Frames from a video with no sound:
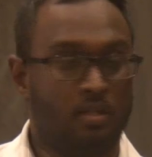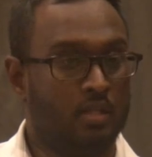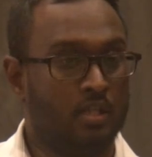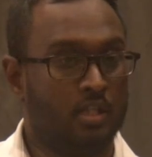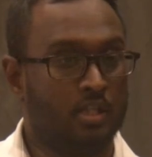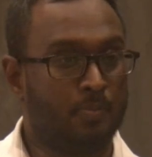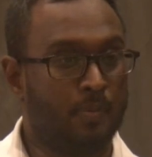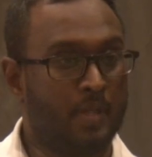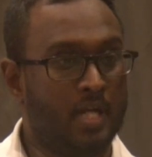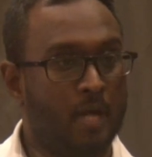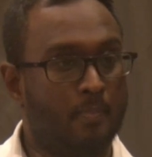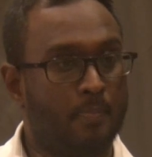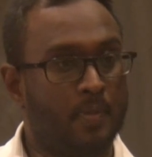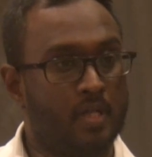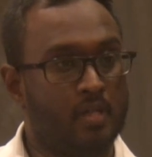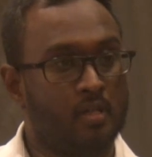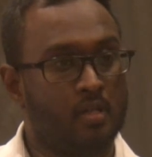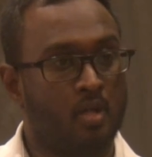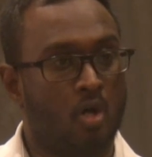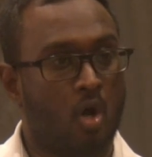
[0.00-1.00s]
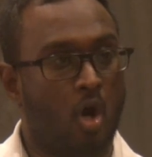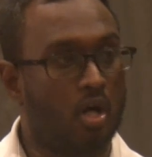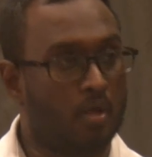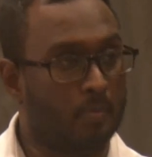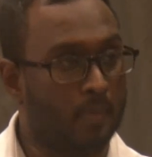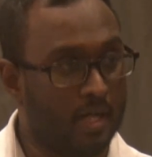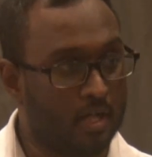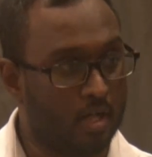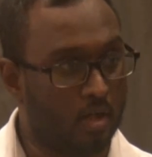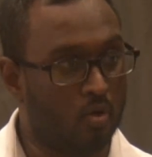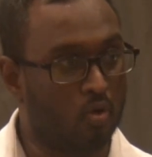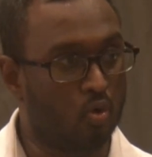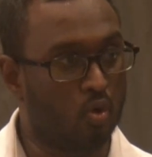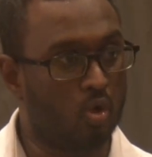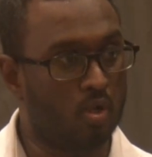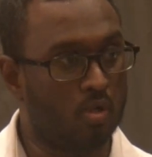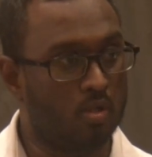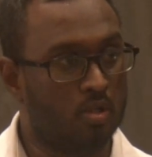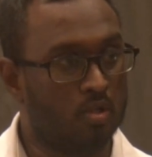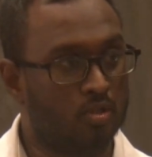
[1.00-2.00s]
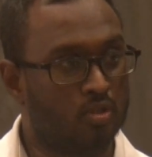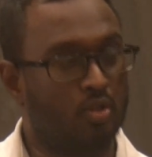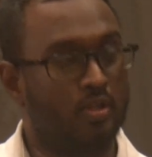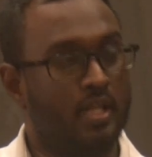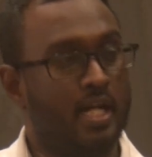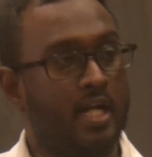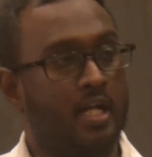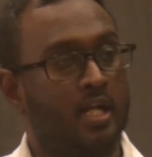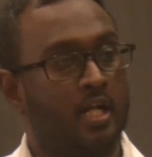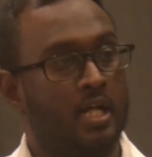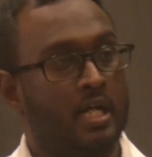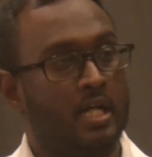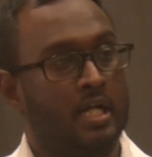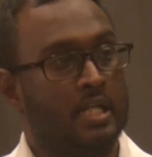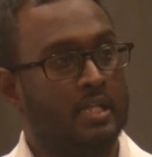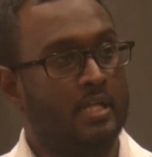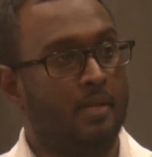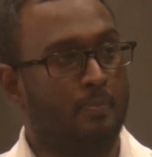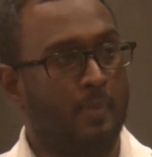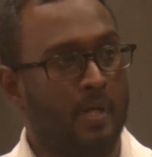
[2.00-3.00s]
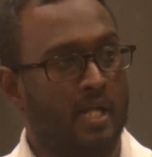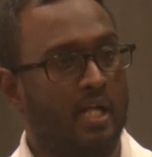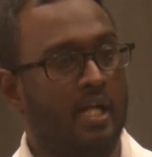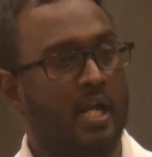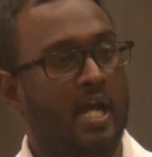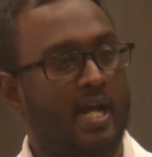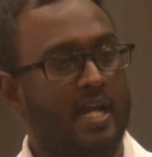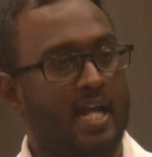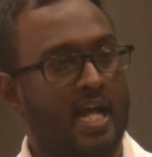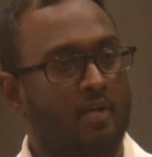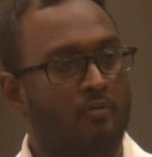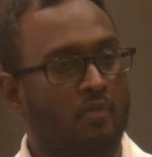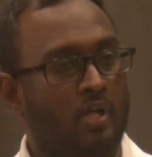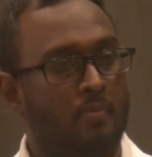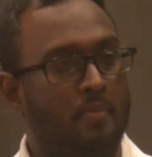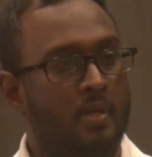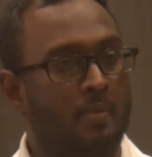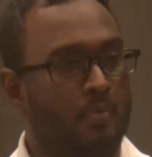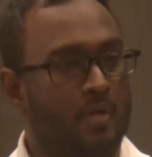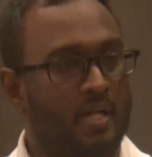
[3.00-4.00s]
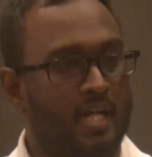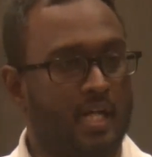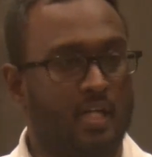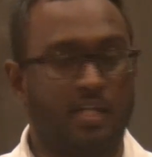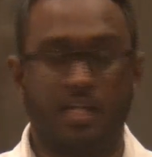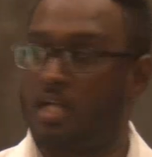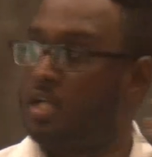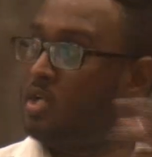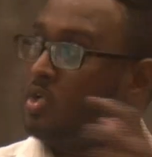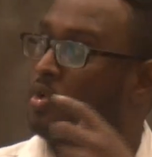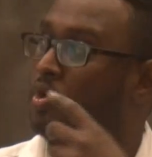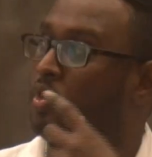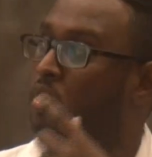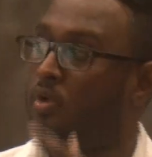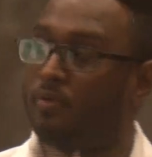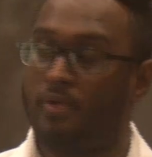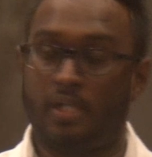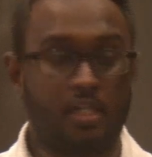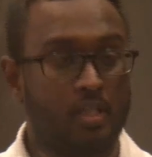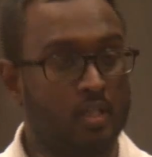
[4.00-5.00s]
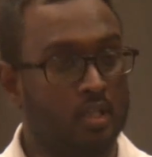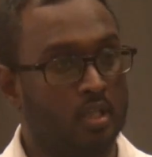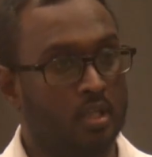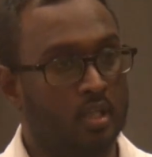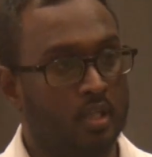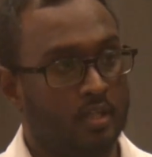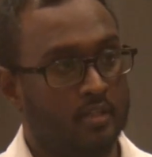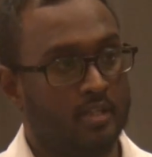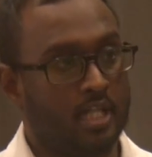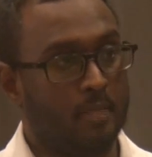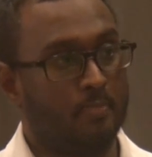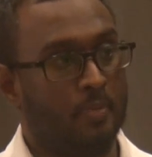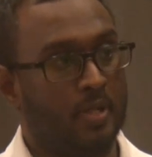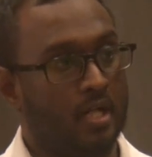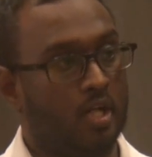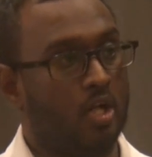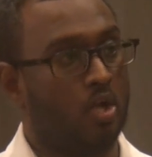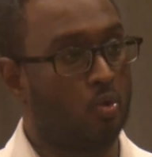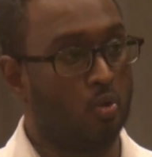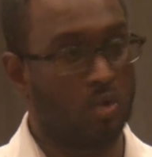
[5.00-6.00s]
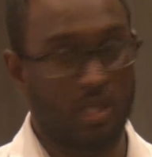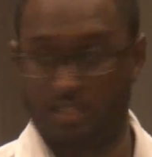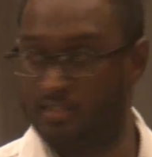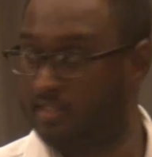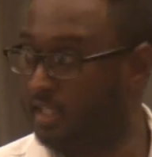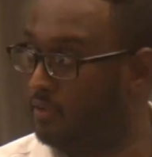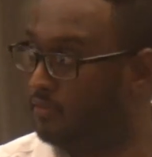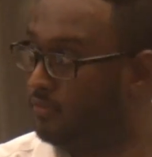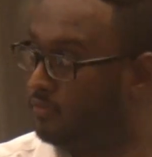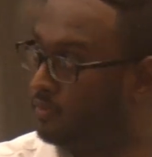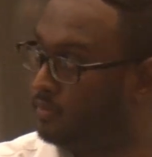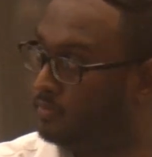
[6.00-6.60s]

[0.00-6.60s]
spin up a automated rule so that the particular attack will be protected over that particular rule itself.